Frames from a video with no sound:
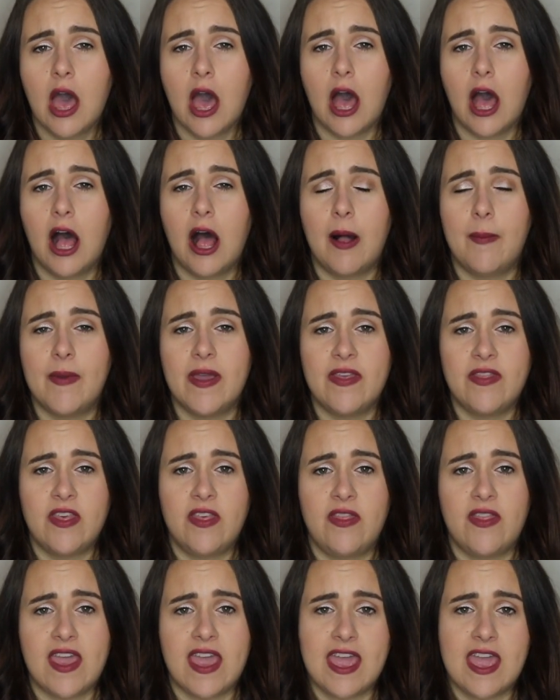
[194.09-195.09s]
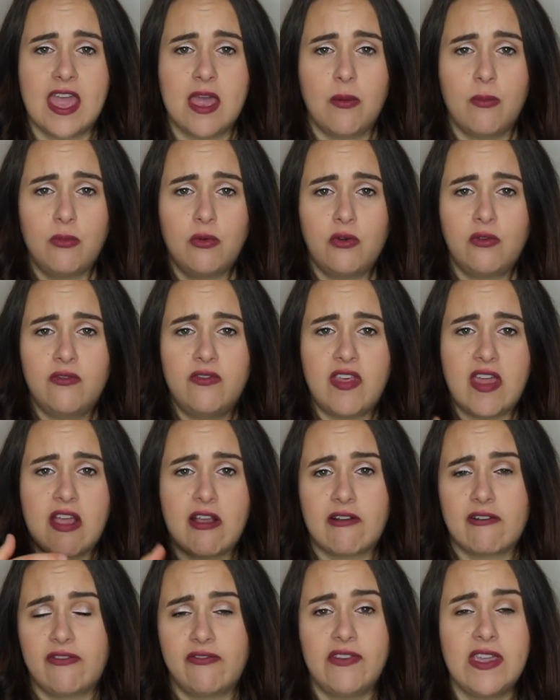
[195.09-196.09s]
and then they move
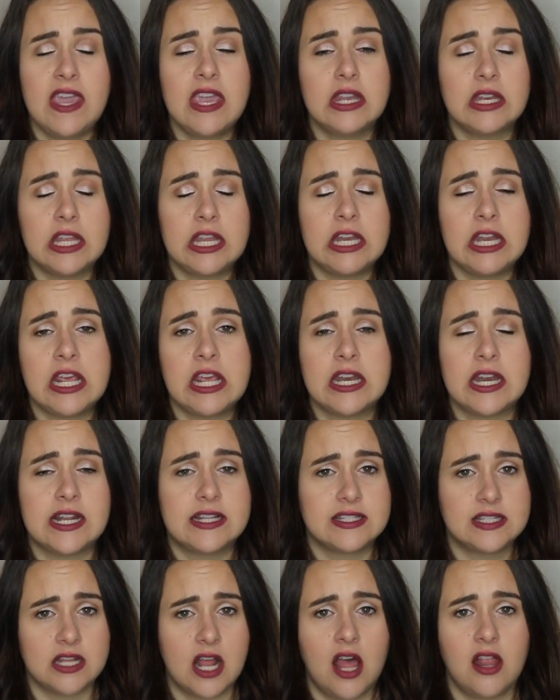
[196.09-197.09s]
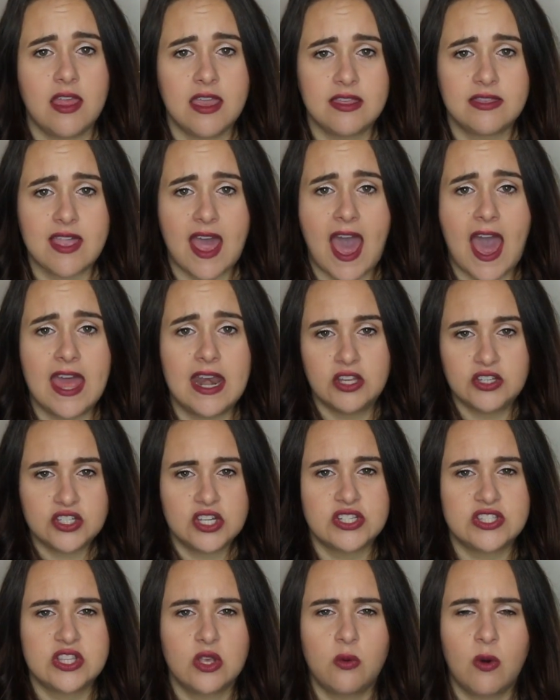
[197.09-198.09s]
their feet in it. It's not like that. It's
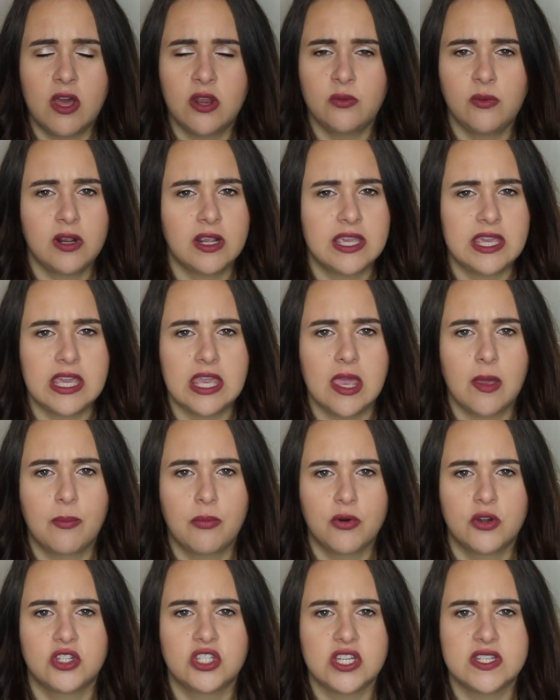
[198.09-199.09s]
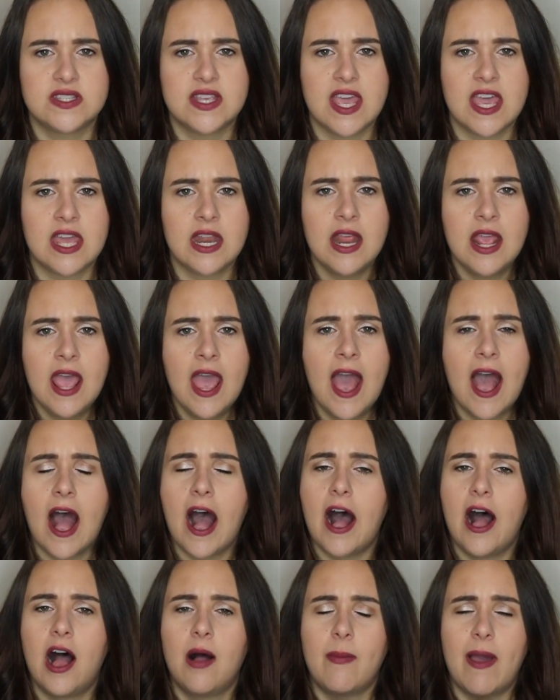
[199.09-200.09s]
just the one where he pushes it.
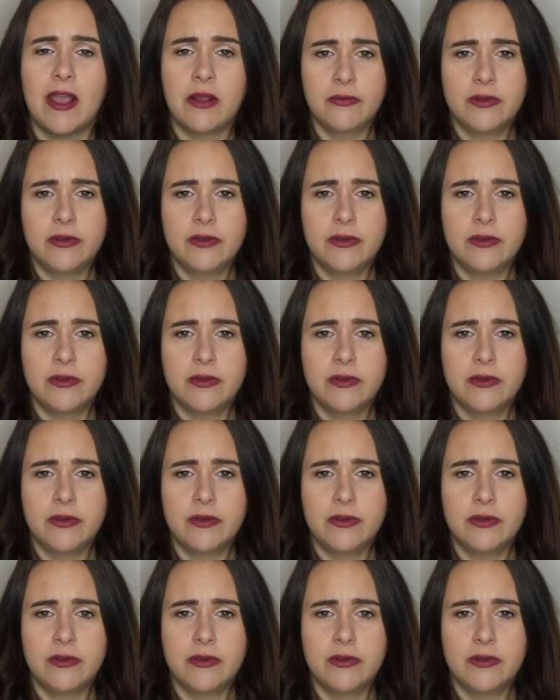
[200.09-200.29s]
I